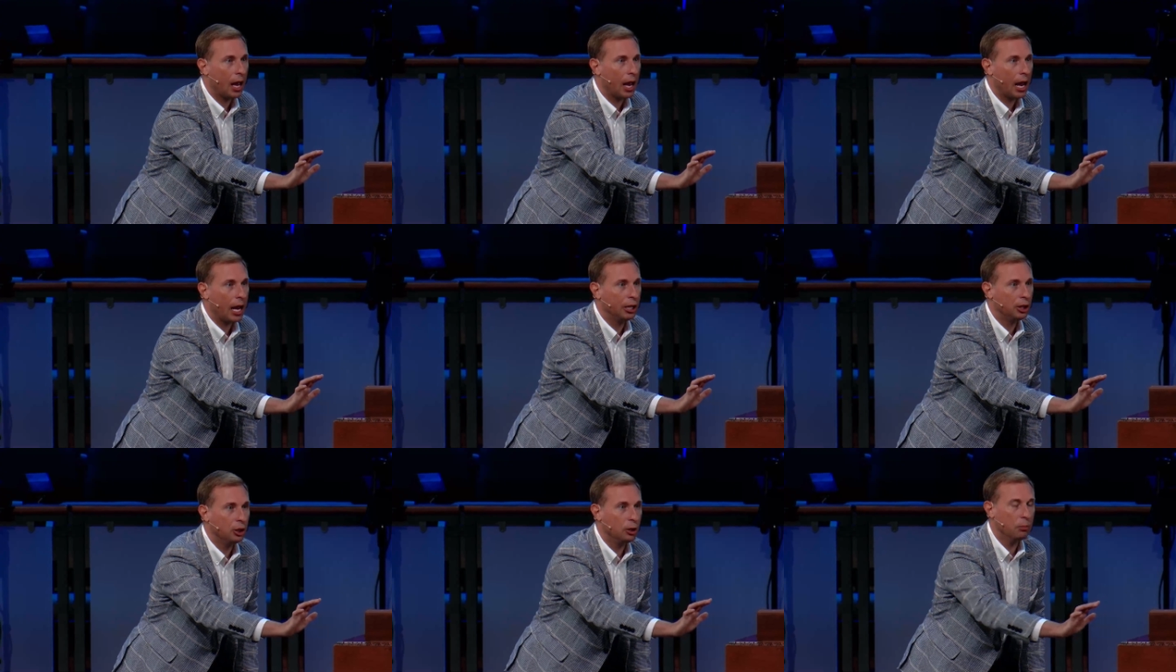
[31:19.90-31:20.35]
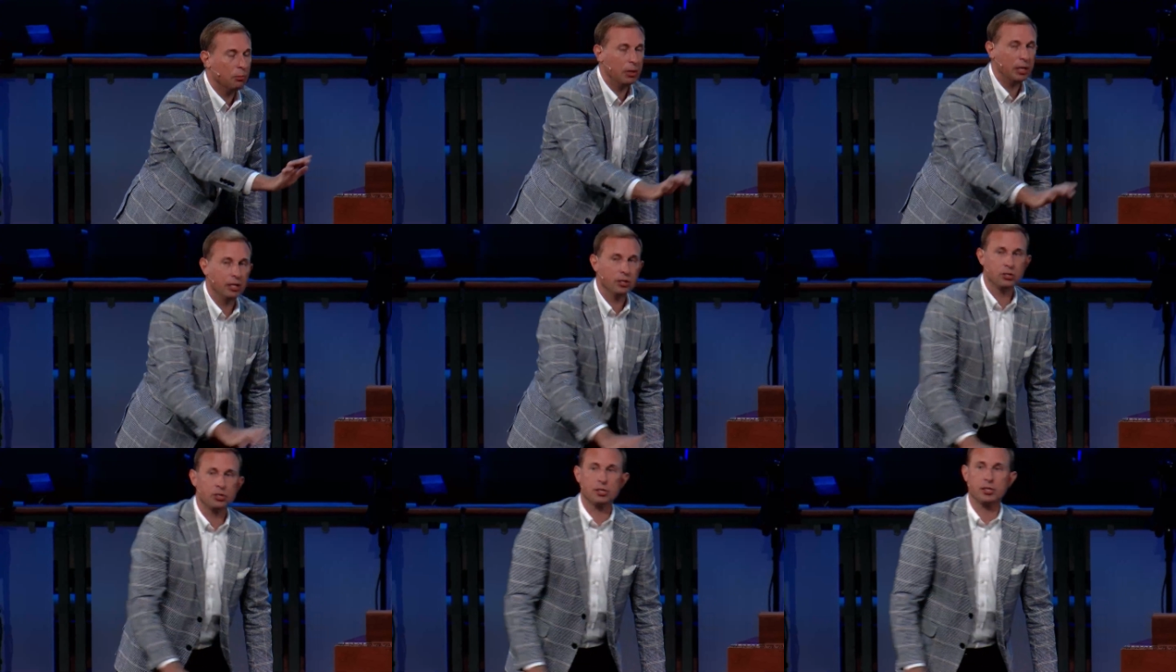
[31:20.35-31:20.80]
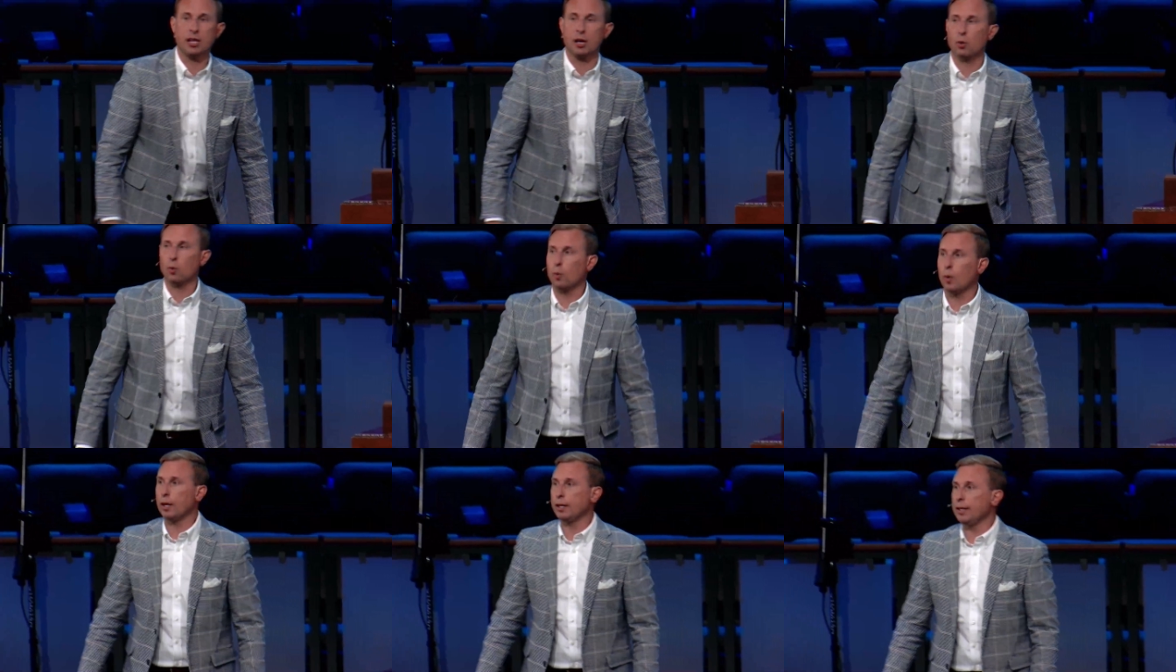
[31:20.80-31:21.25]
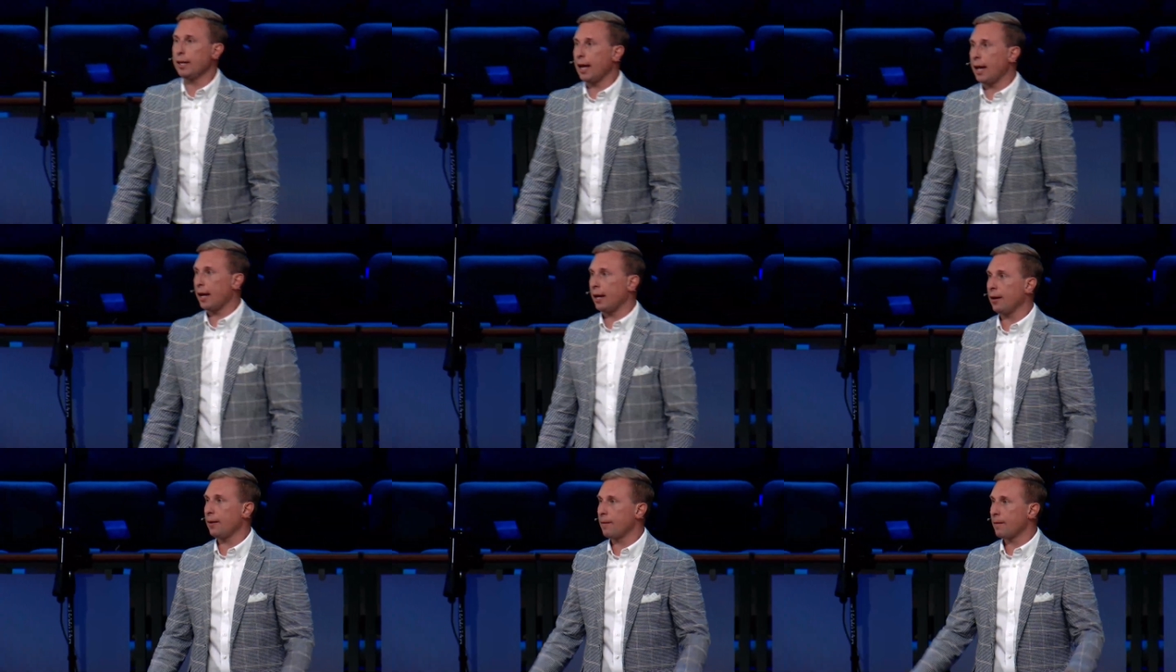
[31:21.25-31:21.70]
and you miss that one
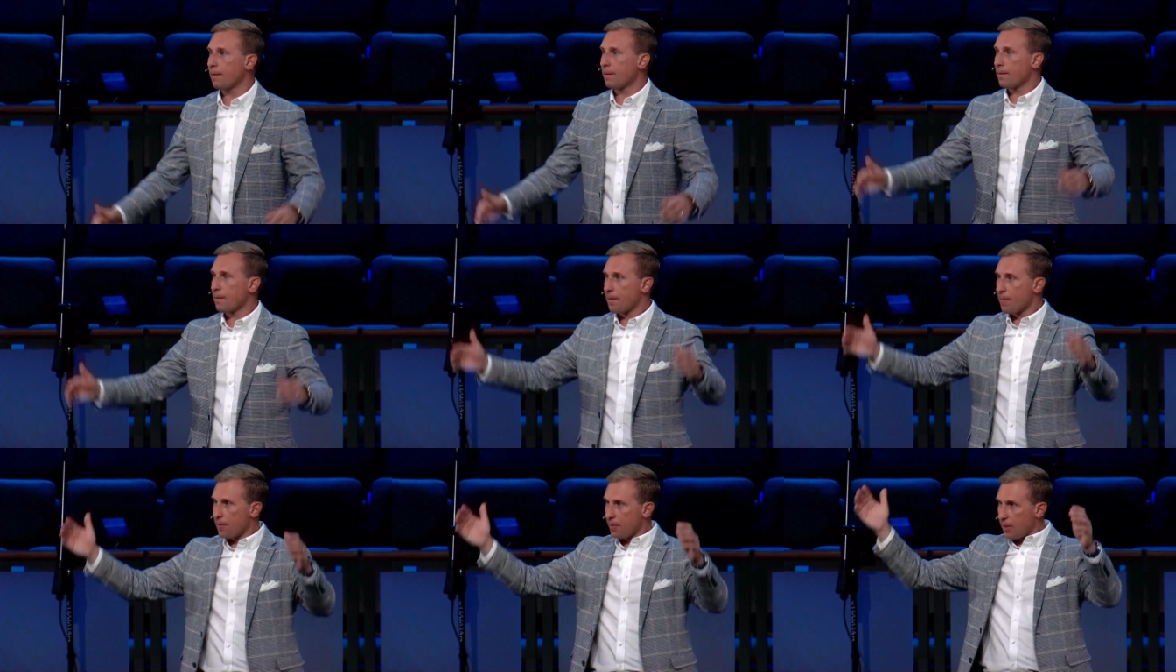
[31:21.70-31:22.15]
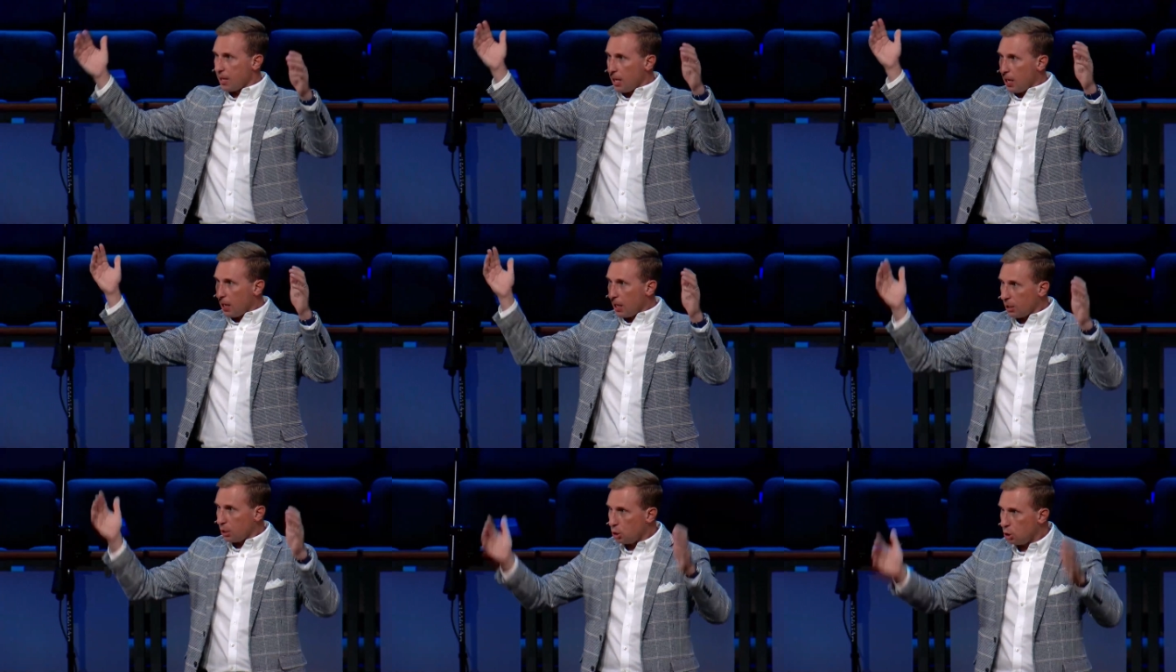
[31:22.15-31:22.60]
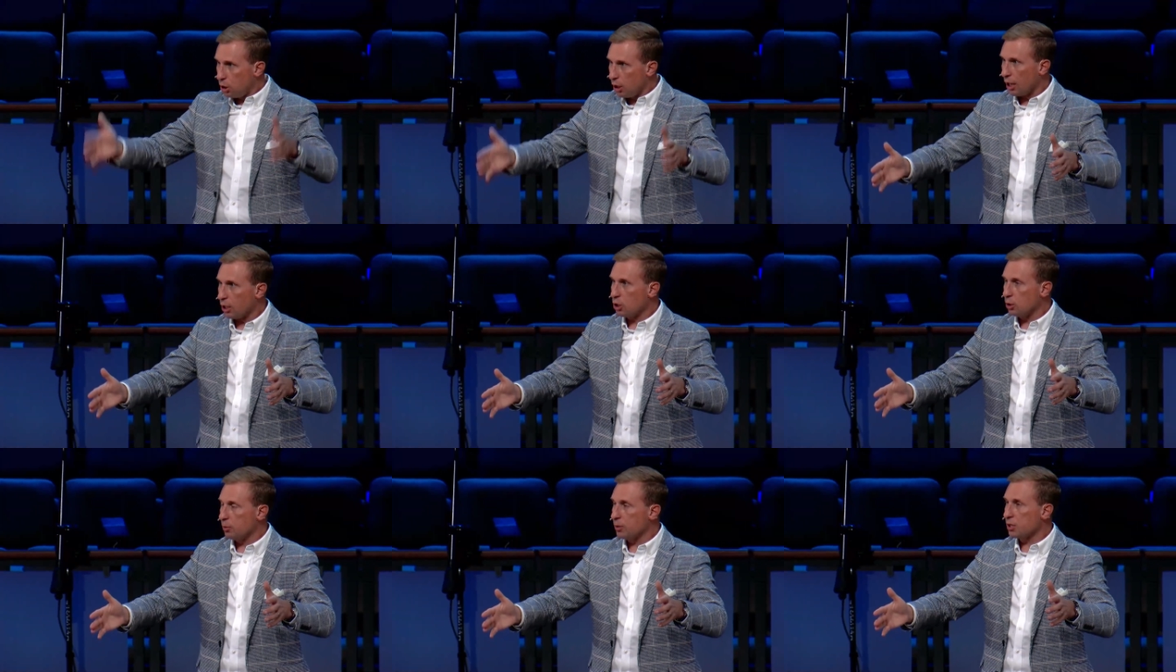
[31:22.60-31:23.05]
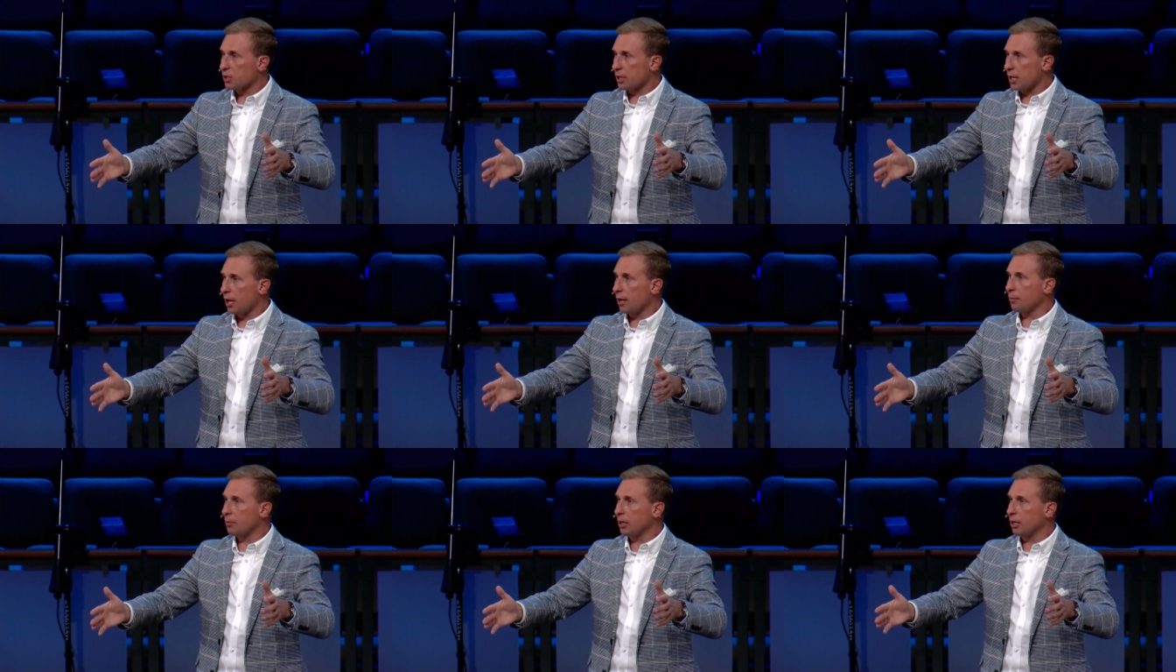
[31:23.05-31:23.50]
day judgment's
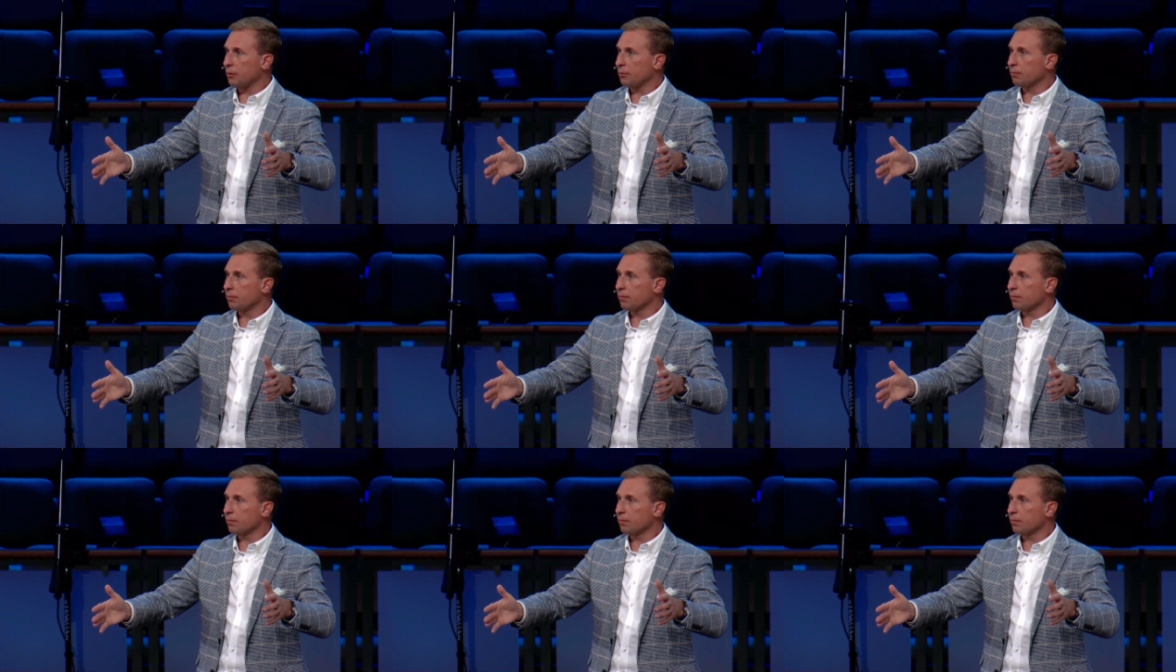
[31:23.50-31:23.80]
coming.